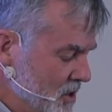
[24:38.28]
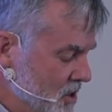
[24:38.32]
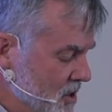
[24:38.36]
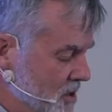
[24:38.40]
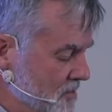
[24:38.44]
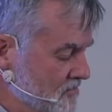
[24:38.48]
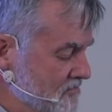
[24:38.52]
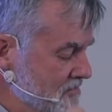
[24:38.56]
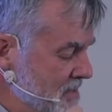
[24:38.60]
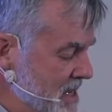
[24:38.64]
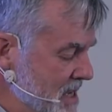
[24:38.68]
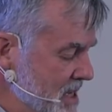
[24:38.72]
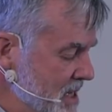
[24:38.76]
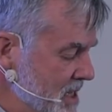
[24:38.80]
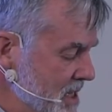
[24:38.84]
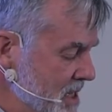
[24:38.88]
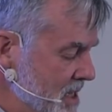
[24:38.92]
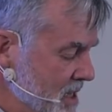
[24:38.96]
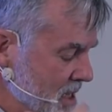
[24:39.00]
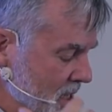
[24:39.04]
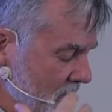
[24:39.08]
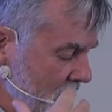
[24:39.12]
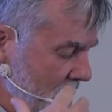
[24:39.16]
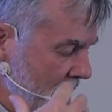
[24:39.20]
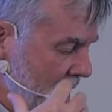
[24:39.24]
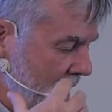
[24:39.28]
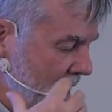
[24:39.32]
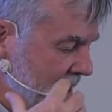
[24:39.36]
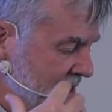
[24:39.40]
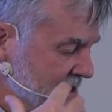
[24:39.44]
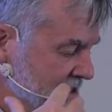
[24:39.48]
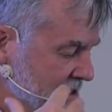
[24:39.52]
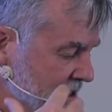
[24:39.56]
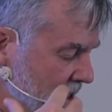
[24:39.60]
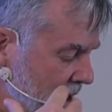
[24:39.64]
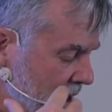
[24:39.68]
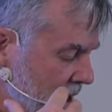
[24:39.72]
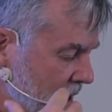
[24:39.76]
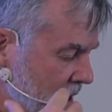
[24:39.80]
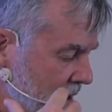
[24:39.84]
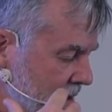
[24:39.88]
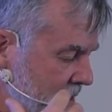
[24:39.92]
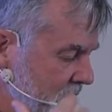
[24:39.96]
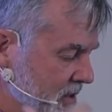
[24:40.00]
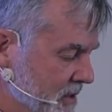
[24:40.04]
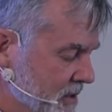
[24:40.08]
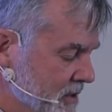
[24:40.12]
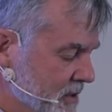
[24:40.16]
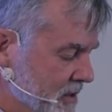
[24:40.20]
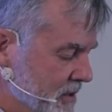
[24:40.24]
The media
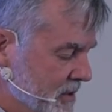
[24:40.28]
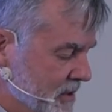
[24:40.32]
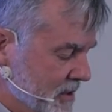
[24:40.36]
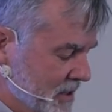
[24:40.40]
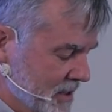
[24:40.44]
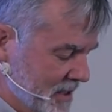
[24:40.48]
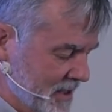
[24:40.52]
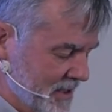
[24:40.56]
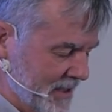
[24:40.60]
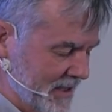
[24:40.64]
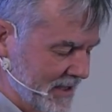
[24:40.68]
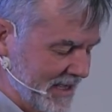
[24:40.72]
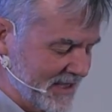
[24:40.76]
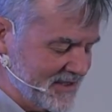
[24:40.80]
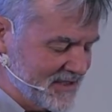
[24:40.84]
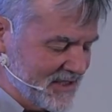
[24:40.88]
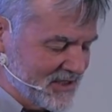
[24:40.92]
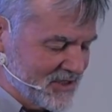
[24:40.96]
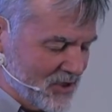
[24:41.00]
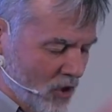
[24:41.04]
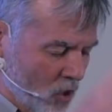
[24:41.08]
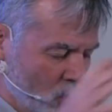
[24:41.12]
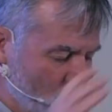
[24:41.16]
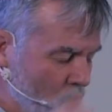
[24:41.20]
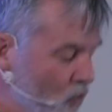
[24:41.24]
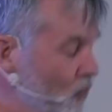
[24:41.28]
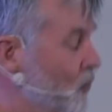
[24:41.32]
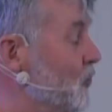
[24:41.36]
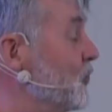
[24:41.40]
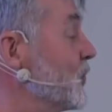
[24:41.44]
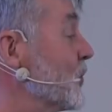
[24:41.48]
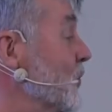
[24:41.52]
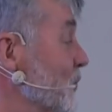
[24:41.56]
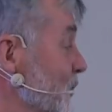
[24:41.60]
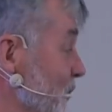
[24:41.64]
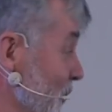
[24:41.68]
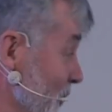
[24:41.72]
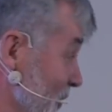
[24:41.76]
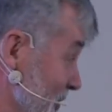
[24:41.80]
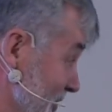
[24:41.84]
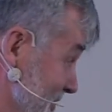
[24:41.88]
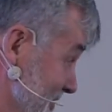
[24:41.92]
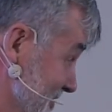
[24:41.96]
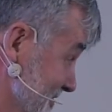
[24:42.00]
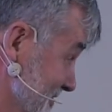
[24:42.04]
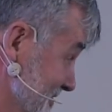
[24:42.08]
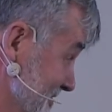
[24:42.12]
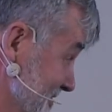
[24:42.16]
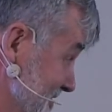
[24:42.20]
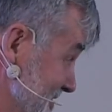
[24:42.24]
has its own filter.
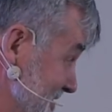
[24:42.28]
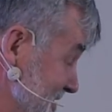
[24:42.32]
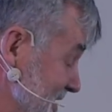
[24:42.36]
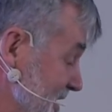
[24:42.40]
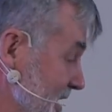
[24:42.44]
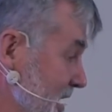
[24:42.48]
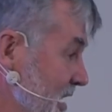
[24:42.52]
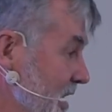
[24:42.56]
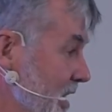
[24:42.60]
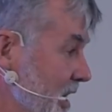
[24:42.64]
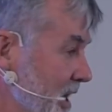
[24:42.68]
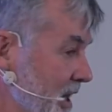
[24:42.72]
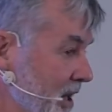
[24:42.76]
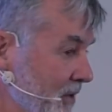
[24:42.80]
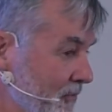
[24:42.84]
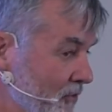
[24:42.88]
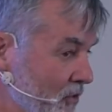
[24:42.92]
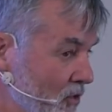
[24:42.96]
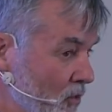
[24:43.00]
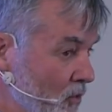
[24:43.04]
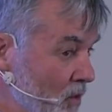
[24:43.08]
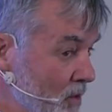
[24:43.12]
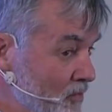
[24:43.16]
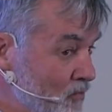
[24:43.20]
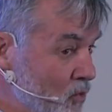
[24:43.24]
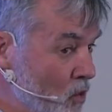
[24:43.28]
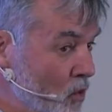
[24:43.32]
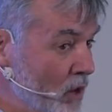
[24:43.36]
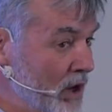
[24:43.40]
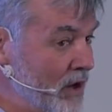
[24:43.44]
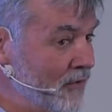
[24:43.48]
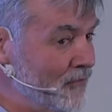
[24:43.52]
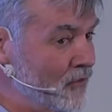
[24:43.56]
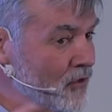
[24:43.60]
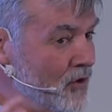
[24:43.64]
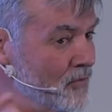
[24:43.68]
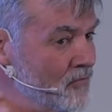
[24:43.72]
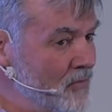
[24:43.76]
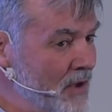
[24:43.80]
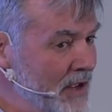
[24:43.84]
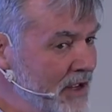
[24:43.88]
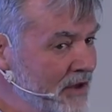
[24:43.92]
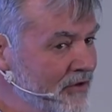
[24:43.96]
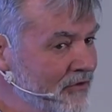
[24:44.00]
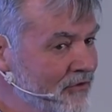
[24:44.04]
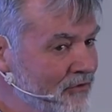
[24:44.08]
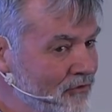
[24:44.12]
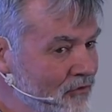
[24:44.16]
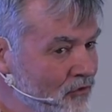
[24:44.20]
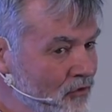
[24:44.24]
And if you're reporting for a
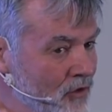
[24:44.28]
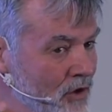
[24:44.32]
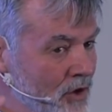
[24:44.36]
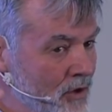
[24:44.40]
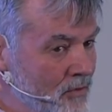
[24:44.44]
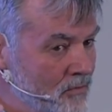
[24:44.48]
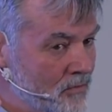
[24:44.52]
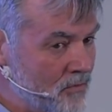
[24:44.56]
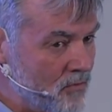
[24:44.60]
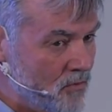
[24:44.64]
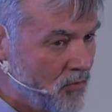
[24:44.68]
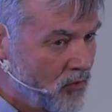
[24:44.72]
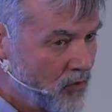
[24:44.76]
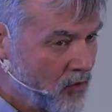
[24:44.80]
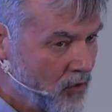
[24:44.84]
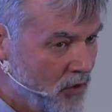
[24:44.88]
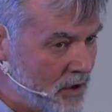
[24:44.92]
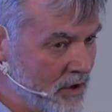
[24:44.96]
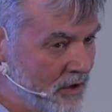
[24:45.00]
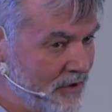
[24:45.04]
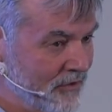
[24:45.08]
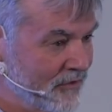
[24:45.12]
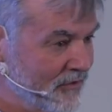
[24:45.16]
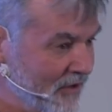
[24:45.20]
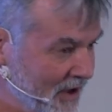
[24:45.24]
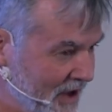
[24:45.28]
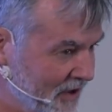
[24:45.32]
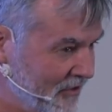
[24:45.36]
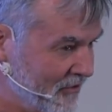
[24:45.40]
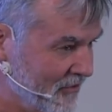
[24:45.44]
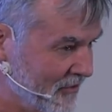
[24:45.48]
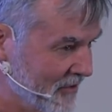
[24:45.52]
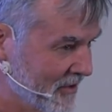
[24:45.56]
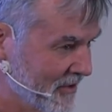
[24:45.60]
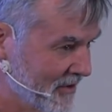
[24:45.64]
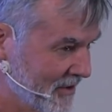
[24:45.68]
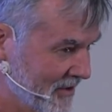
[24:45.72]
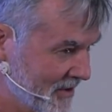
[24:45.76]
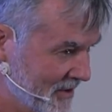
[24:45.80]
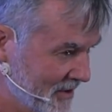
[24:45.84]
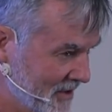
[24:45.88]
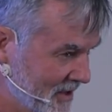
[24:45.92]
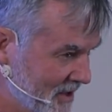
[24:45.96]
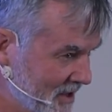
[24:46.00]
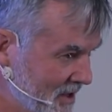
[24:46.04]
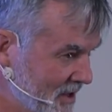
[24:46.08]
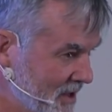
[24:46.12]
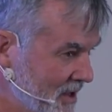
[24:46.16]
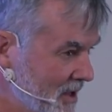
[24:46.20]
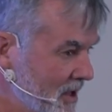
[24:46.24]
mainstream organization,
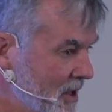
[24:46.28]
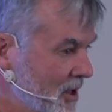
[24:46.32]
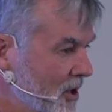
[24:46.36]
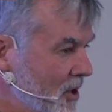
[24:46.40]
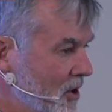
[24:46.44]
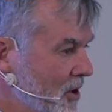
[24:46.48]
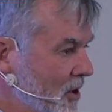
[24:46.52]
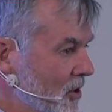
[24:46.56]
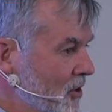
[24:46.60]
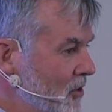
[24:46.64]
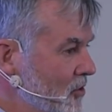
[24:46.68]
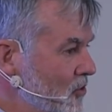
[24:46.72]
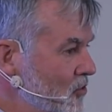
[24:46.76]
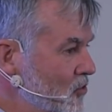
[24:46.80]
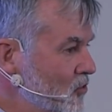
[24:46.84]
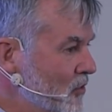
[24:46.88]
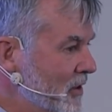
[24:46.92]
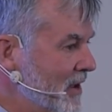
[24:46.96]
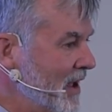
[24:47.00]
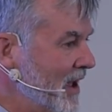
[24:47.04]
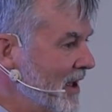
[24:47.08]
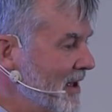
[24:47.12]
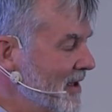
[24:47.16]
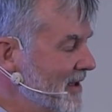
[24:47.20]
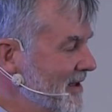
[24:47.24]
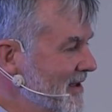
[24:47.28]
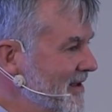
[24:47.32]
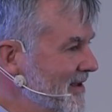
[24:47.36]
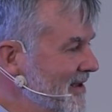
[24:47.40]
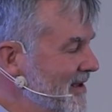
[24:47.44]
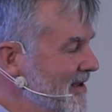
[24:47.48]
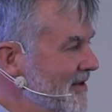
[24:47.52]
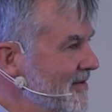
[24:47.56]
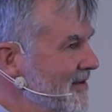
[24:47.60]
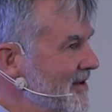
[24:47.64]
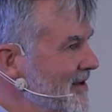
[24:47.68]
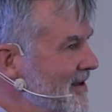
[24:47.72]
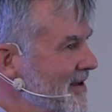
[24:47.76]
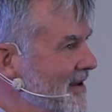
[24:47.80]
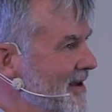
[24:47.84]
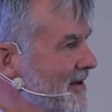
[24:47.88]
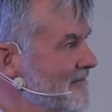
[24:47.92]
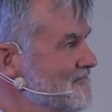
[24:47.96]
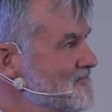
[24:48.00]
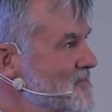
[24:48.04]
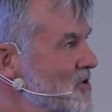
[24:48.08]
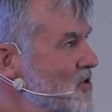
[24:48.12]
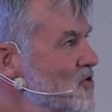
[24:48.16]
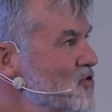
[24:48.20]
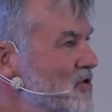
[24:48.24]
you can't,
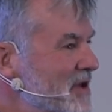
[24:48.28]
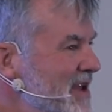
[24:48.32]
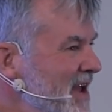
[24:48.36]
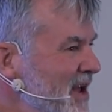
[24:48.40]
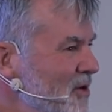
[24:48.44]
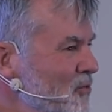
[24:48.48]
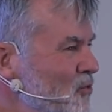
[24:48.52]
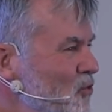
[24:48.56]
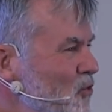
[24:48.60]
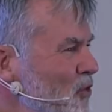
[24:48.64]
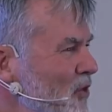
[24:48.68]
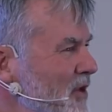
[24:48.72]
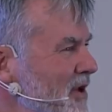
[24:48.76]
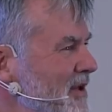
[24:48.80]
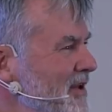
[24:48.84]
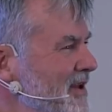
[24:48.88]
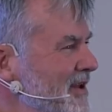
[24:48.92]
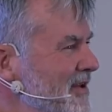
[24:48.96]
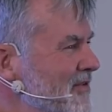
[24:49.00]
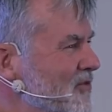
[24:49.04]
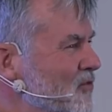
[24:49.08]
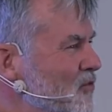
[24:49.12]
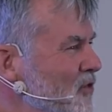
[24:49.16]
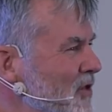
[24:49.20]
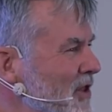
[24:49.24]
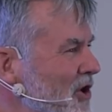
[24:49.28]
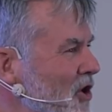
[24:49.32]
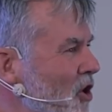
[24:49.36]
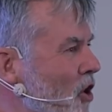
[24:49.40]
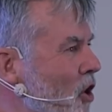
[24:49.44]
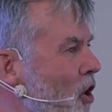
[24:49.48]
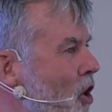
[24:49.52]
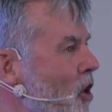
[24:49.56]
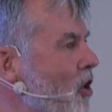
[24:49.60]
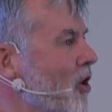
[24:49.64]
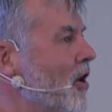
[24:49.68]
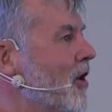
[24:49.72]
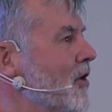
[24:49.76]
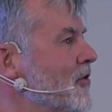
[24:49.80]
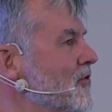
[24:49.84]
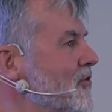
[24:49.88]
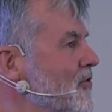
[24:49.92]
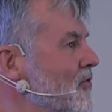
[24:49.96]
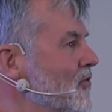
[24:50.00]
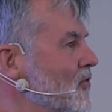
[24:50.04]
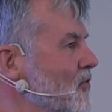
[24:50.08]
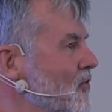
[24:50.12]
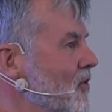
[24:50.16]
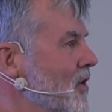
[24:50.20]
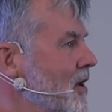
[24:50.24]
it's really hard
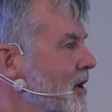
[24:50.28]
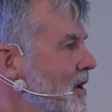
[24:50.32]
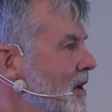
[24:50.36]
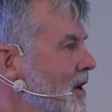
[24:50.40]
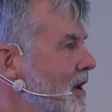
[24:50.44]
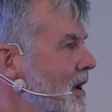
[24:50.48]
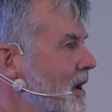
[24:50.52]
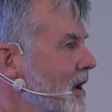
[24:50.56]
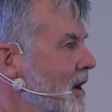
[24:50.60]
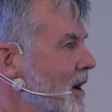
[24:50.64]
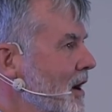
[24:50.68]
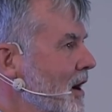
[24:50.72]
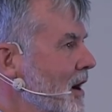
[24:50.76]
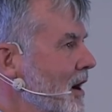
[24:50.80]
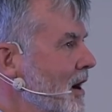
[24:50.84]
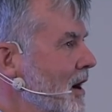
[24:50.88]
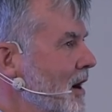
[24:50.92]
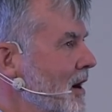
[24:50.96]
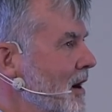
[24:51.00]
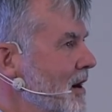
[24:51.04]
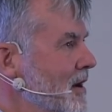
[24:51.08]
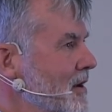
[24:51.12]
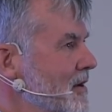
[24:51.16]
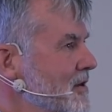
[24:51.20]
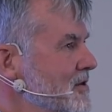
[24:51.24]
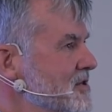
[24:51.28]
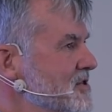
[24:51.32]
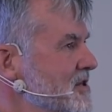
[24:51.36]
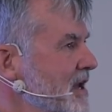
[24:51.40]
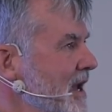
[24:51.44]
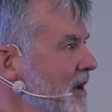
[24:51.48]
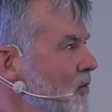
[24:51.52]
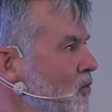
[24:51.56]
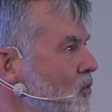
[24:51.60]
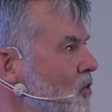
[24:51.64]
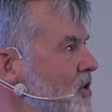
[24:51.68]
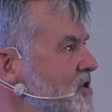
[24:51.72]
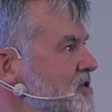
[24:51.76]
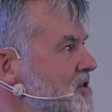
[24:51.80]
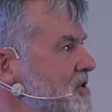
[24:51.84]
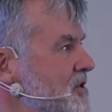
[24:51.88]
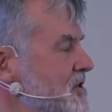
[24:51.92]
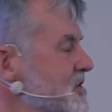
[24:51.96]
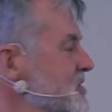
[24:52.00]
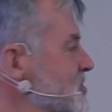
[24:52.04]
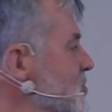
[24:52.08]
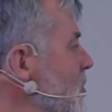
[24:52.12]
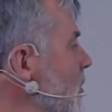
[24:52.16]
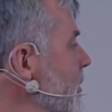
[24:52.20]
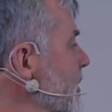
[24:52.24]
to say, well, listen,
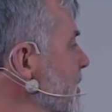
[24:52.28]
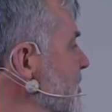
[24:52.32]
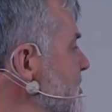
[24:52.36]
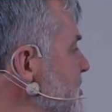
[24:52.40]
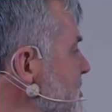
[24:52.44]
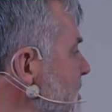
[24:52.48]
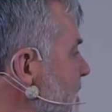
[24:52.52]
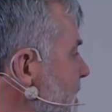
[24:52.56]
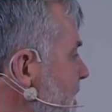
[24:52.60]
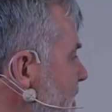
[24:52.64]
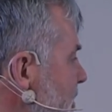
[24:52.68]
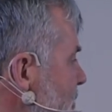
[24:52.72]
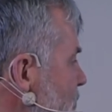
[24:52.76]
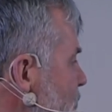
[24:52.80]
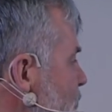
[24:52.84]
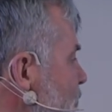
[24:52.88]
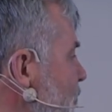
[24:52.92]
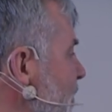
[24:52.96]
the STARDI study is